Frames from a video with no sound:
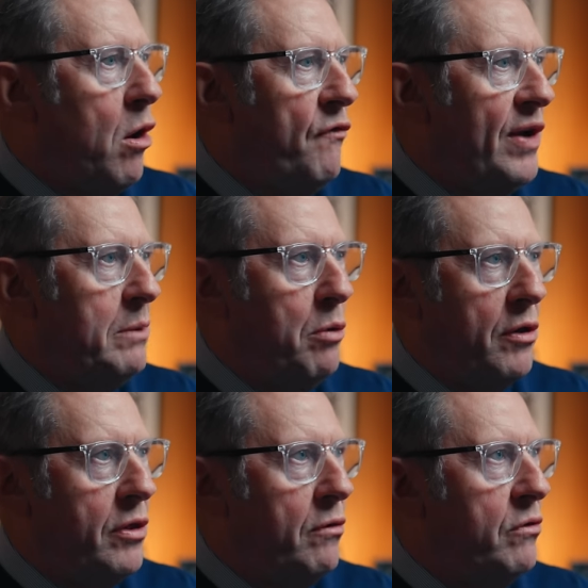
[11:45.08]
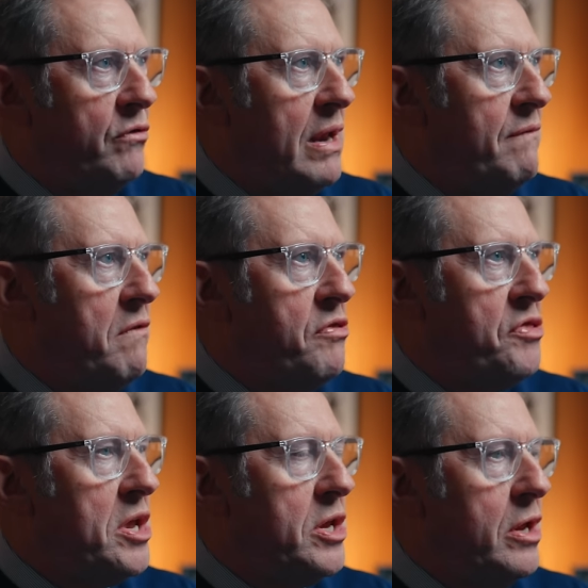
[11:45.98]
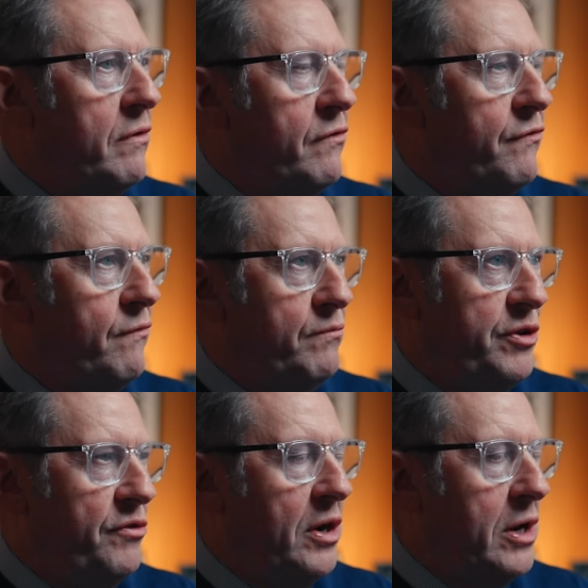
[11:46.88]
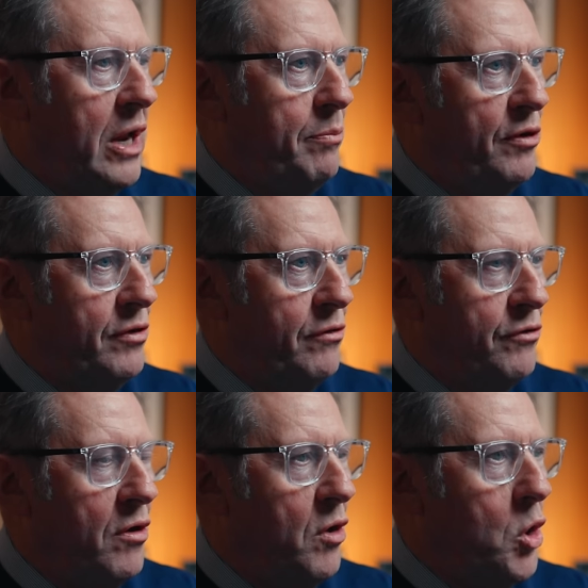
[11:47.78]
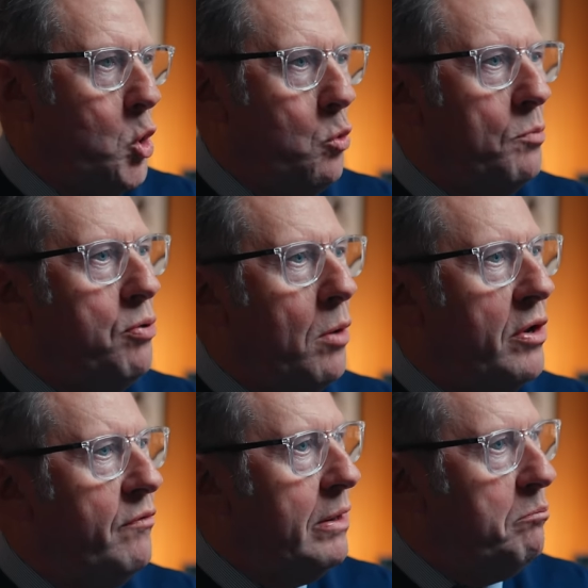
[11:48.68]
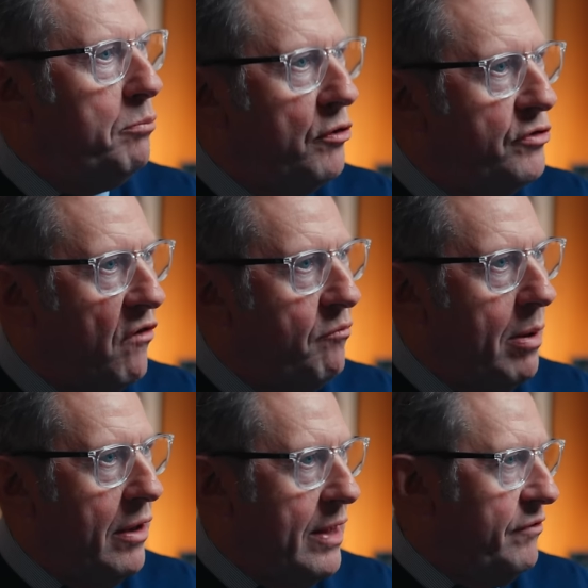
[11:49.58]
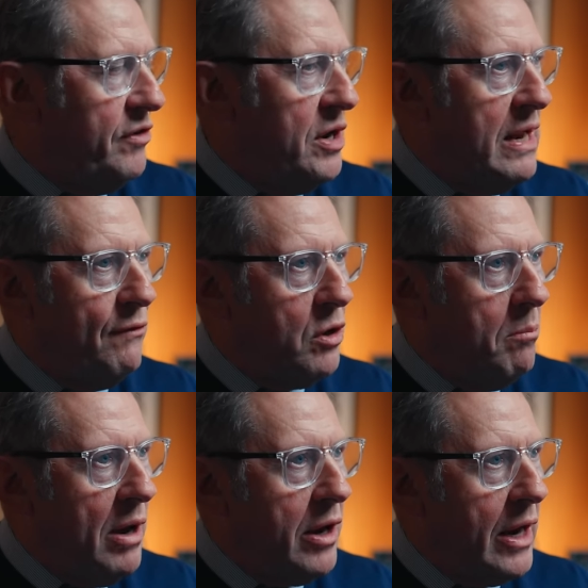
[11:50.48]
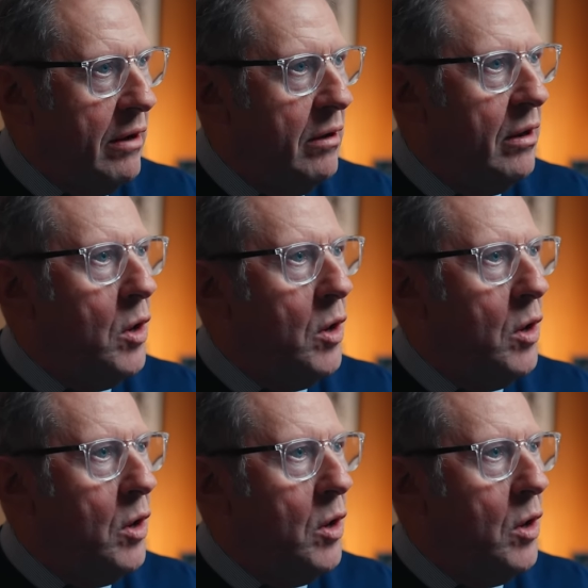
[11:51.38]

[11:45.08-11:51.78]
off, anybody that was even thinking of shooting clay pigeons would probably have been put off by that and never come back again.